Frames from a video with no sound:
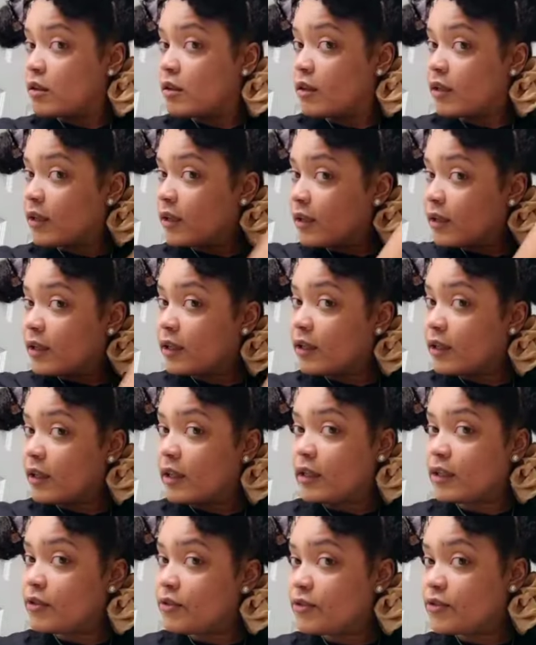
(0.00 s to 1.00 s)
I
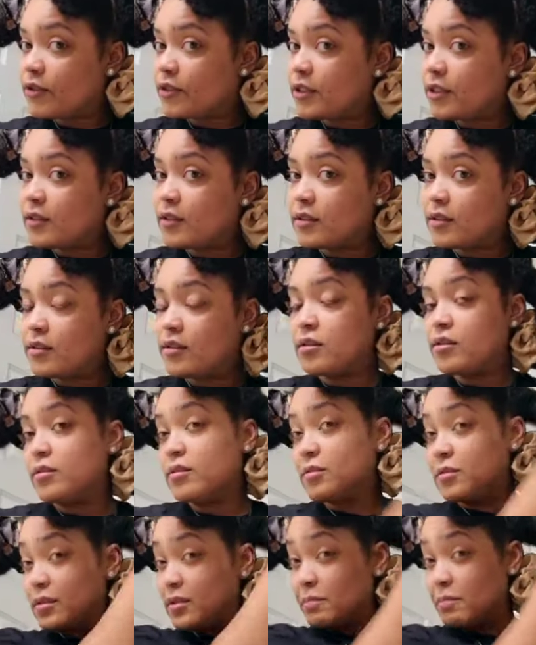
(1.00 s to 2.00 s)
usually just do it
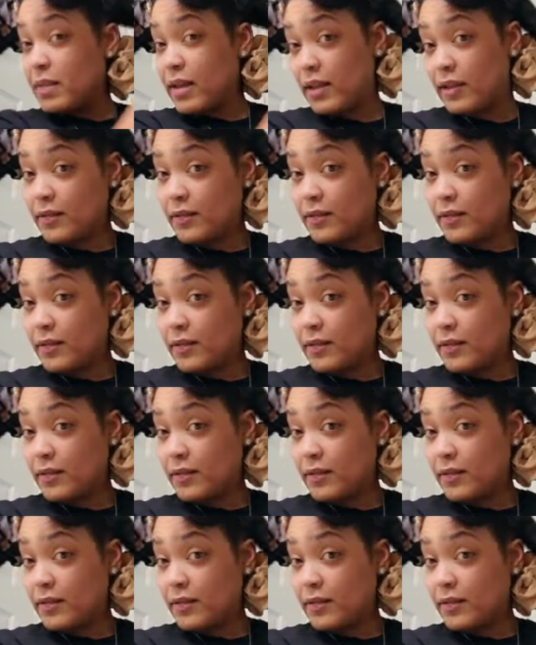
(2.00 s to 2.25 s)
with my